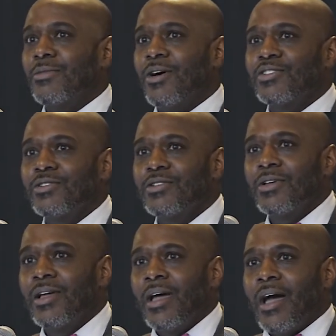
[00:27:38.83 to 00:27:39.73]

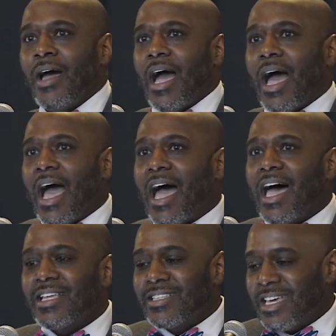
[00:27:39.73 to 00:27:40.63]
Marshall, I